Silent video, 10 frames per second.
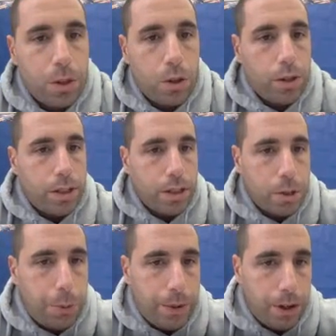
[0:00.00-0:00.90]
quiz at
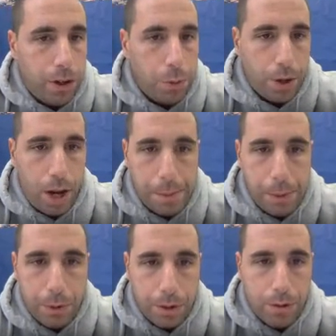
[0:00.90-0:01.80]
this point. I hope you're happy
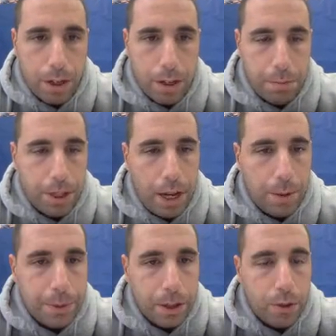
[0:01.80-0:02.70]
with your grade, but now
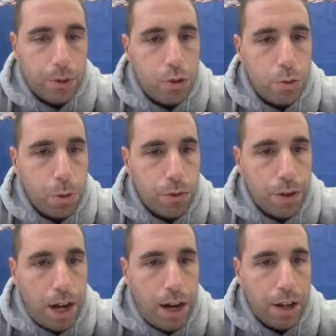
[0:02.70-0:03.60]
we are going to move
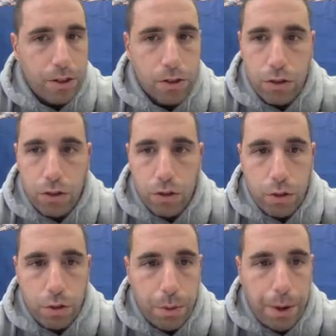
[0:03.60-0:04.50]
on
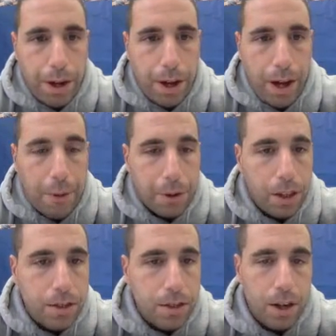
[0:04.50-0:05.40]
to our
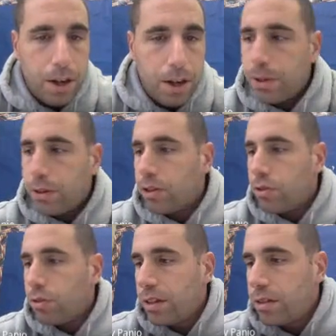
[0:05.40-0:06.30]
lesson, our period
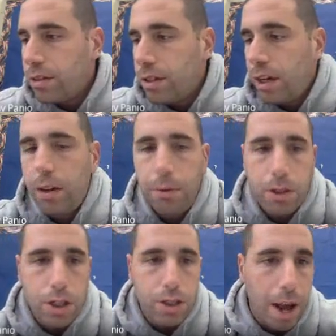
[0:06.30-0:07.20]
2 lesson today,
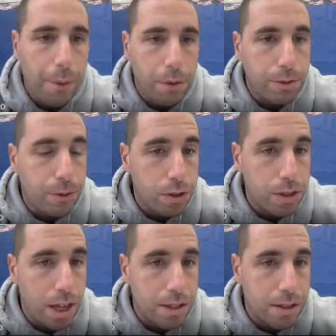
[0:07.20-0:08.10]
which is our
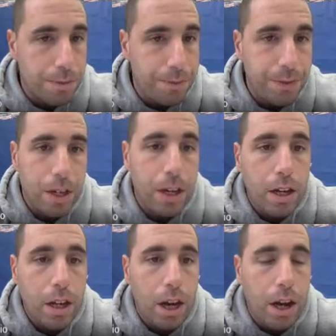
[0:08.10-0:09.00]
first lesson
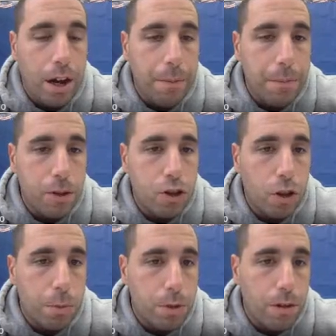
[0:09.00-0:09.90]
in
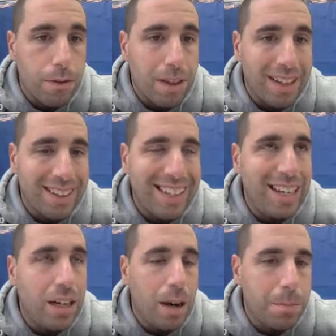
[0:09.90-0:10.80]
terms of the
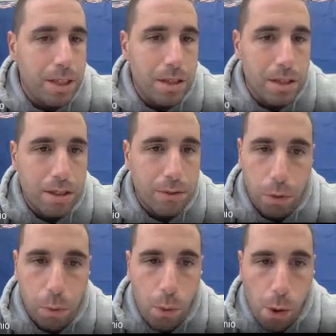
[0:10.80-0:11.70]
lead up to the
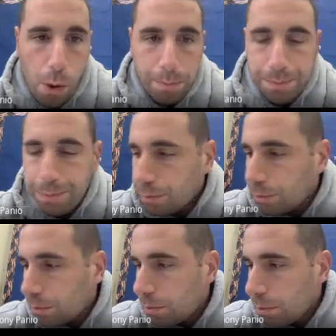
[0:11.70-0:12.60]
Civil War.
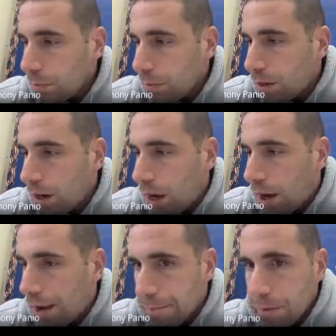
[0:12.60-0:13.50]

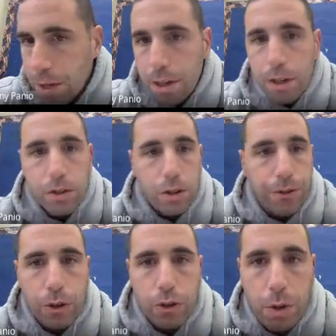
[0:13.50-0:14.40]
So the
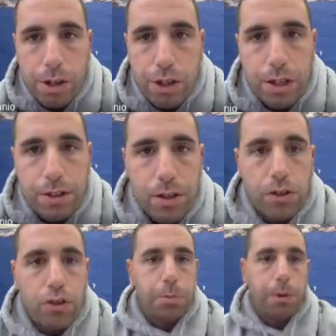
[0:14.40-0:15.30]
focus question is, and you
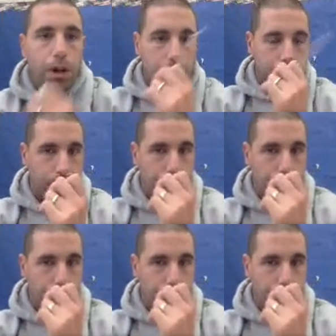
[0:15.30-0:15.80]
just pause this if